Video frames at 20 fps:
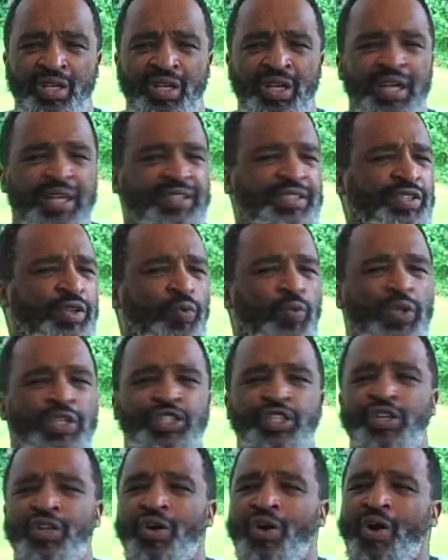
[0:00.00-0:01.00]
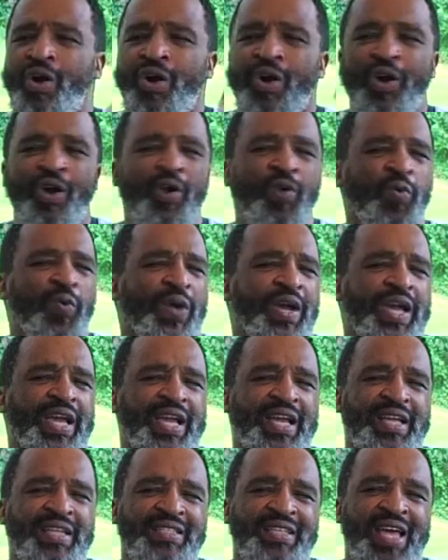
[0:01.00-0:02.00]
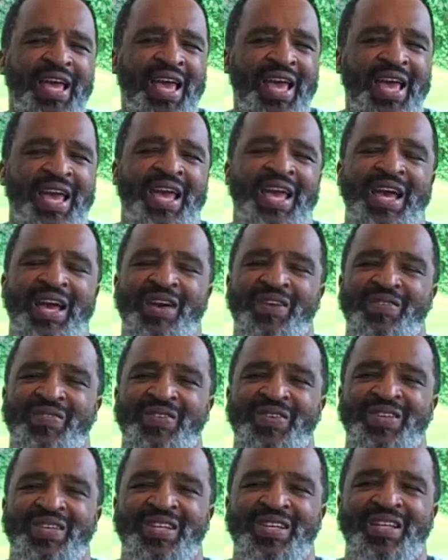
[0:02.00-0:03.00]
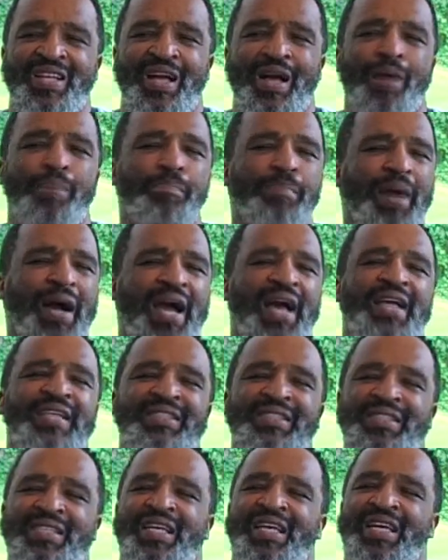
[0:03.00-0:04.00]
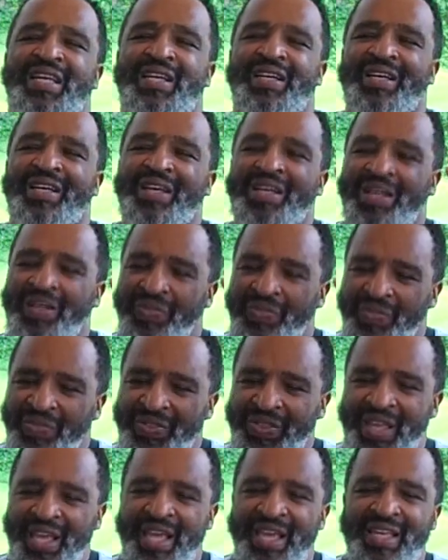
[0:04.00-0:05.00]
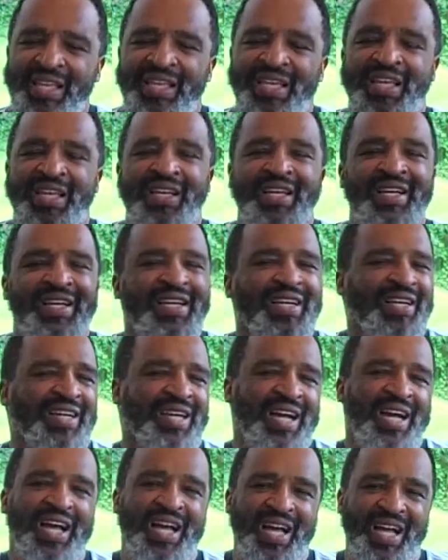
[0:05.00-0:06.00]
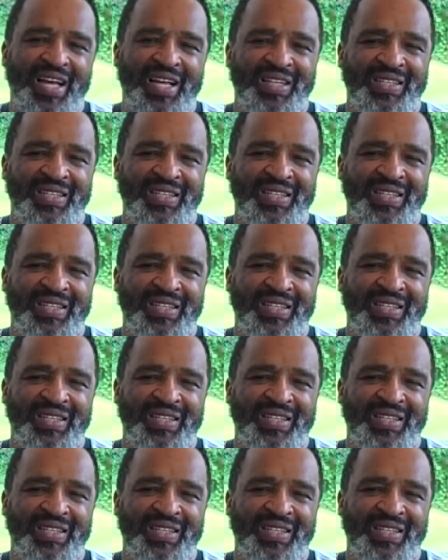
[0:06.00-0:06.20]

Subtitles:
And so we should always have a mindset of thanking God.